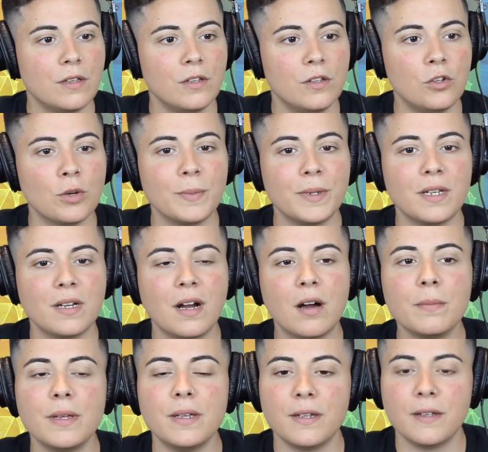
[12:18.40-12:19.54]
you're
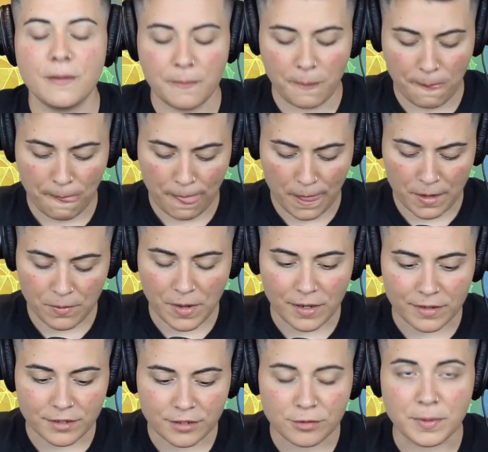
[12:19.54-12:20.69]
becoming, wow,
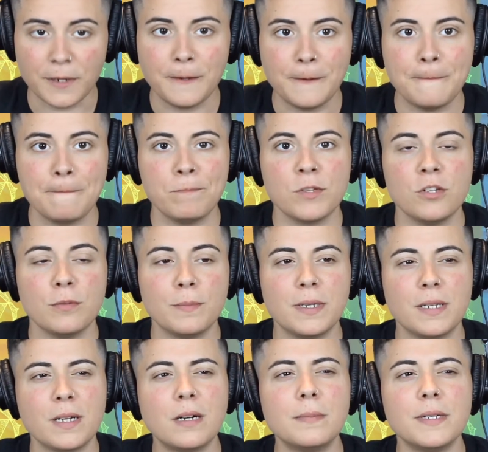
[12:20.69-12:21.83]
I just spit. You're
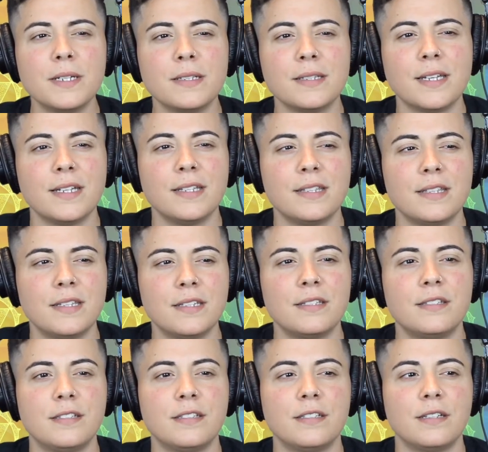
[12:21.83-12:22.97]
becoming like
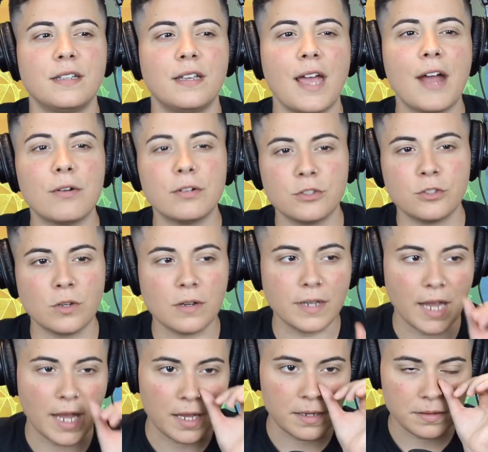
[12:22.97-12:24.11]
this aerosol
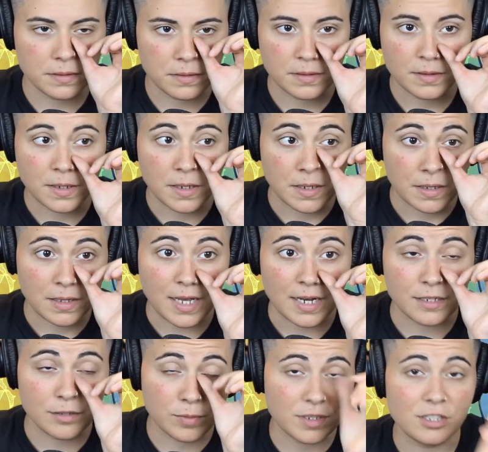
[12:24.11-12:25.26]
can that
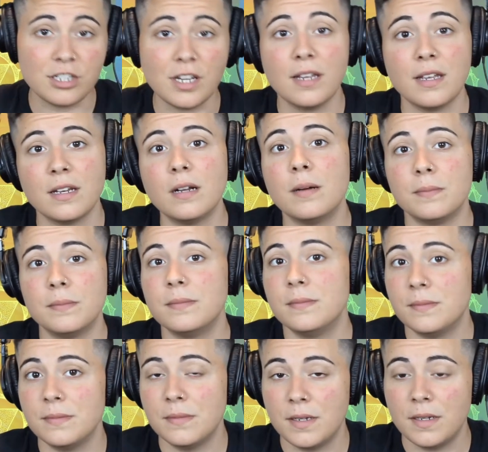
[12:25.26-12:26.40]
has been shaken up.
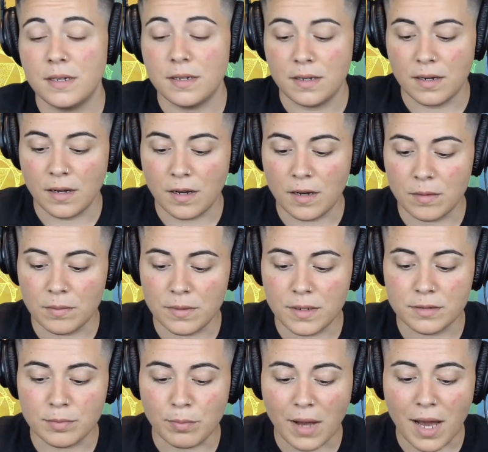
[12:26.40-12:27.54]

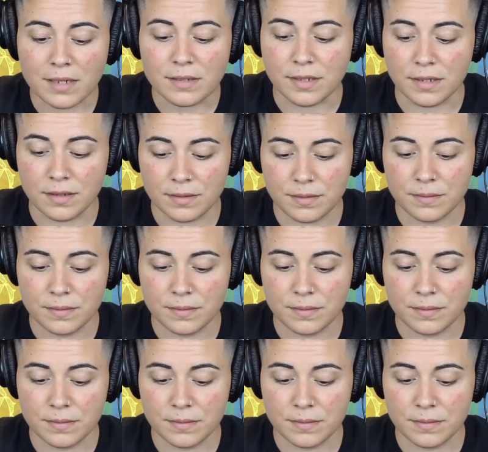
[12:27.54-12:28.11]
It's bottling.